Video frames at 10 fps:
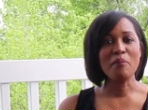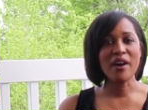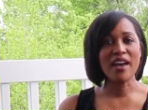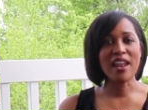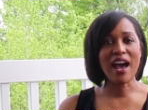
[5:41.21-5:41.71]

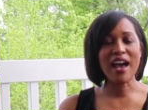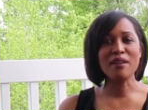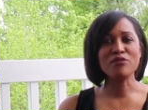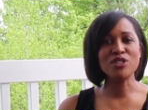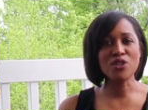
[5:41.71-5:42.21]
but I
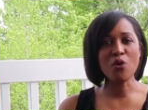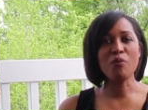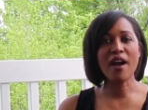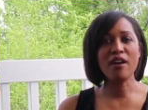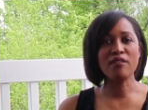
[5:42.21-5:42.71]
am so
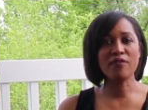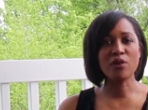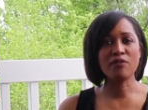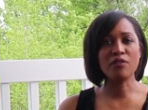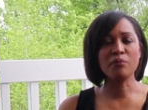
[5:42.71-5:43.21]
proud of
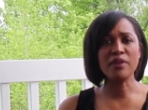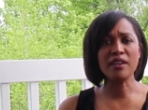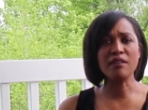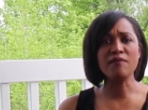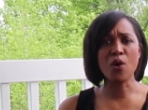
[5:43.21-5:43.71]
her for
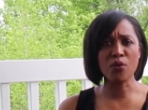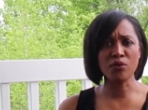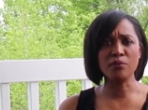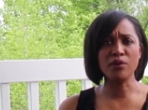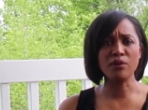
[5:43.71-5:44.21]
being
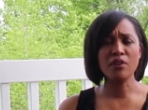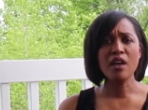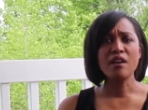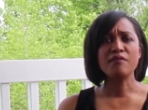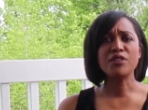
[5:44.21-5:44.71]
vulnerable,
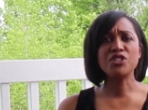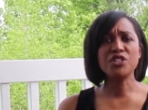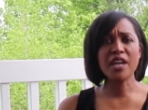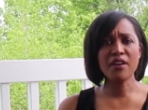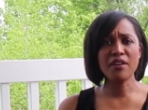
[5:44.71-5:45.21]
for
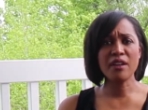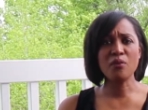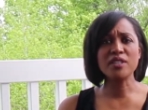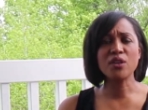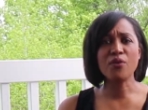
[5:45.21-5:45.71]
sharing
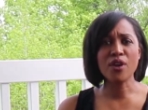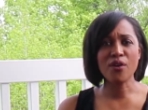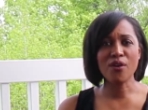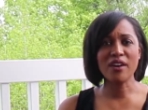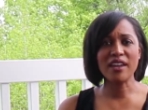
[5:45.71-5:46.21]
what's going
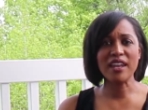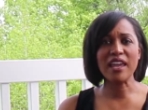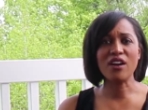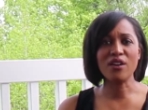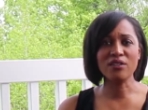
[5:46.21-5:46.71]
on
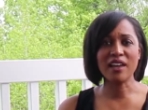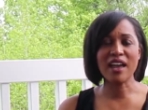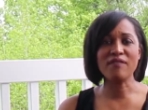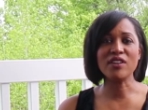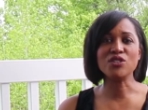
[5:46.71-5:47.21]
in her
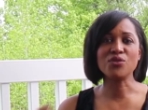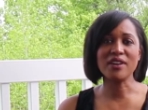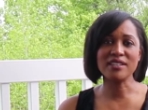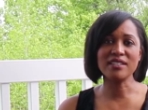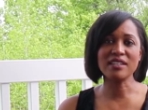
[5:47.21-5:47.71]
life and
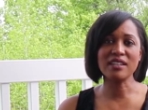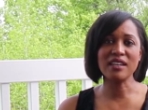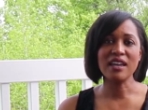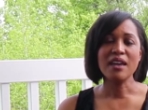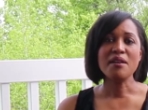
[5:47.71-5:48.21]

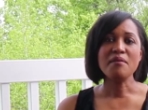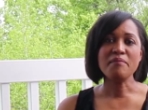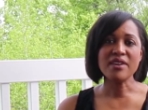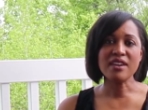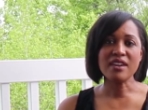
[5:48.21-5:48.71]
trusting
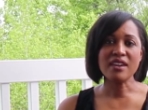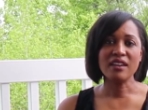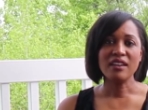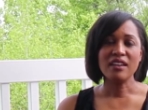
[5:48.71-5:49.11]
me,